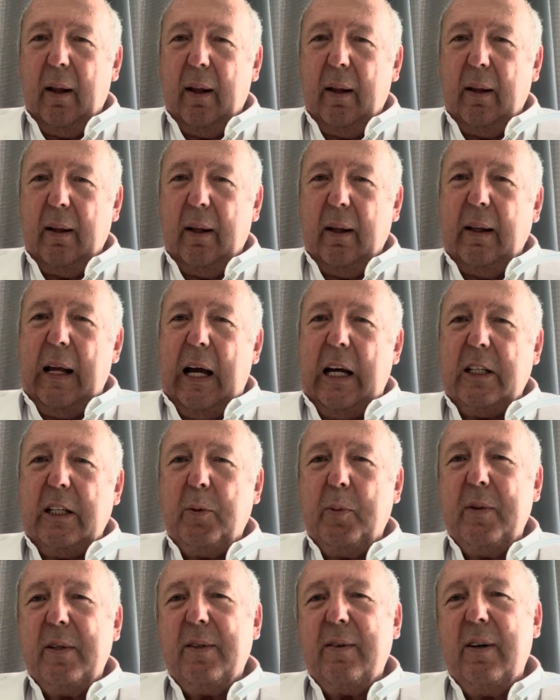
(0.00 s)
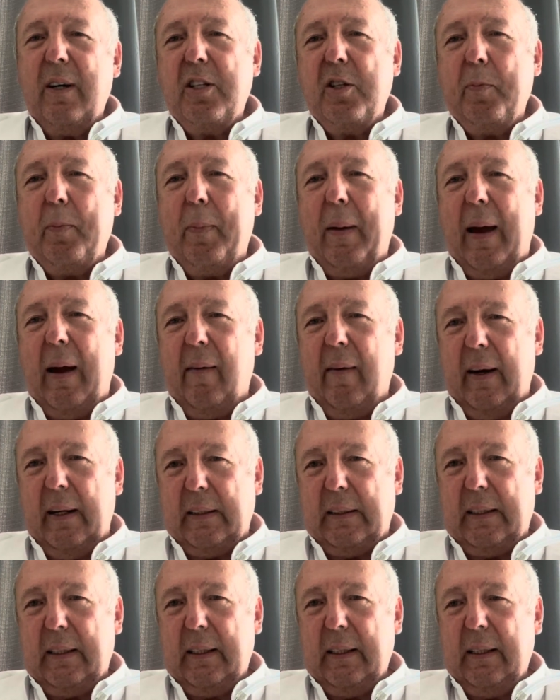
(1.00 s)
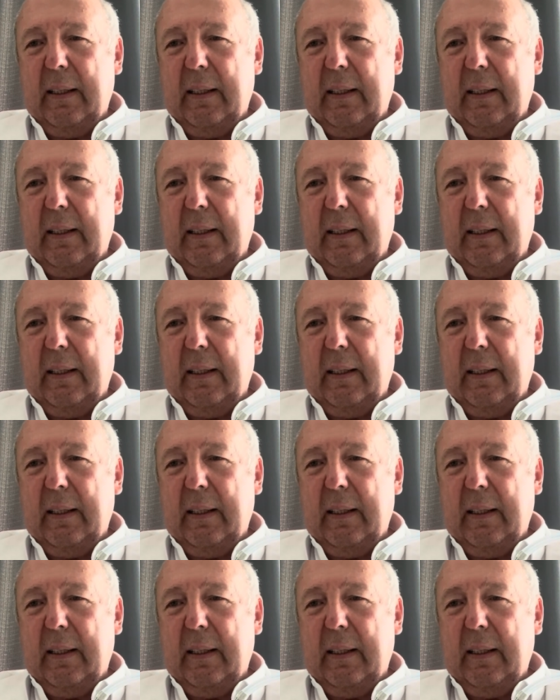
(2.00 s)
the NASP is transparent.